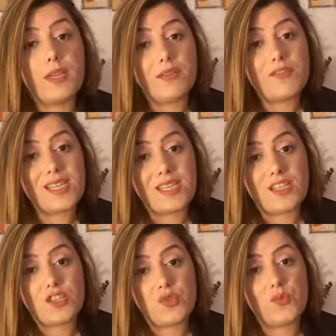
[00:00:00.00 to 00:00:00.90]

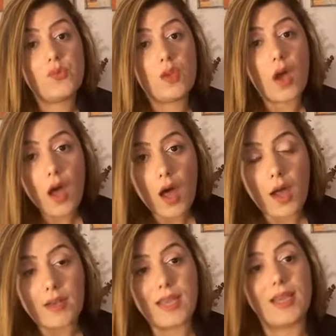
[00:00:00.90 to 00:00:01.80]
they do
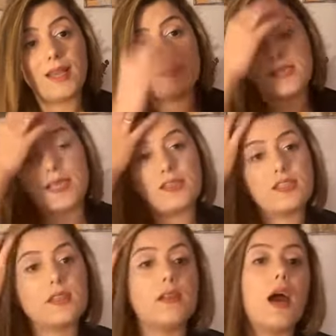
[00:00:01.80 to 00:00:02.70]
not and they
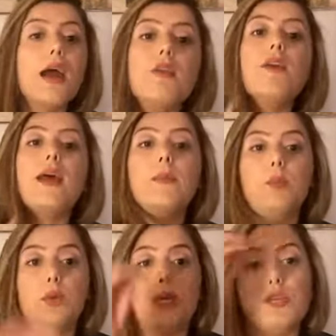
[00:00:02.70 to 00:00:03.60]
deny your
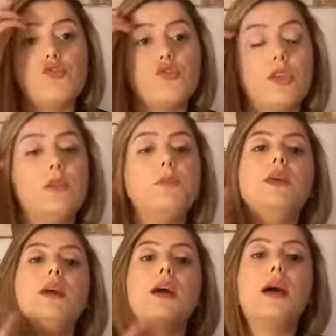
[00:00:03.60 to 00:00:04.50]
application
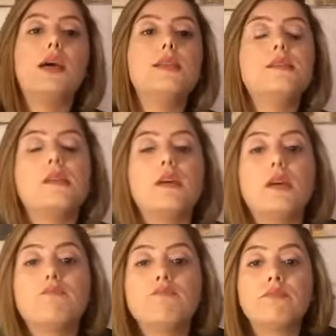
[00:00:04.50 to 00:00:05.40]
because
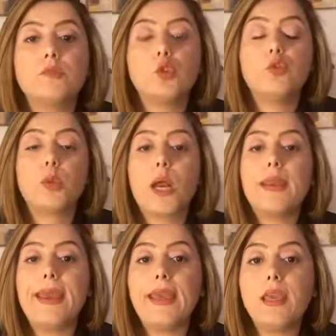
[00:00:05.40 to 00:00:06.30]
you were
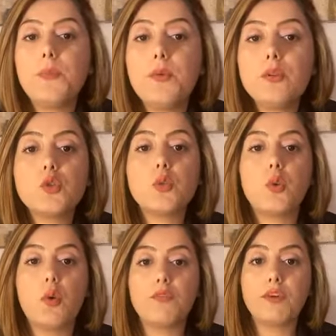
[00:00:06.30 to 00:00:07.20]
unable to
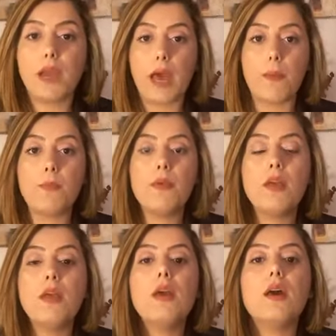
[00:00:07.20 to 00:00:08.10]
overcome
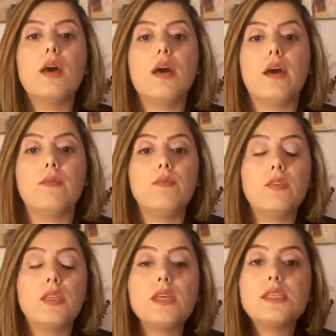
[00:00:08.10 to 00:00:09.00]

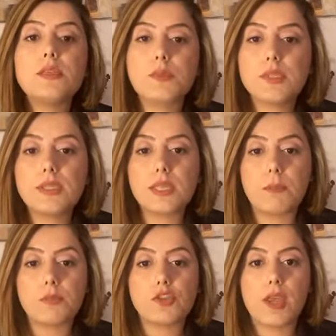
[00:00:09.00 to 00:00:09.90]
this
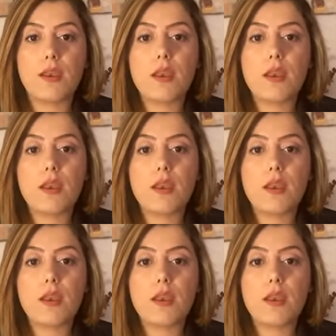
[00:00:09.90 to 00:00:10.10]
presumption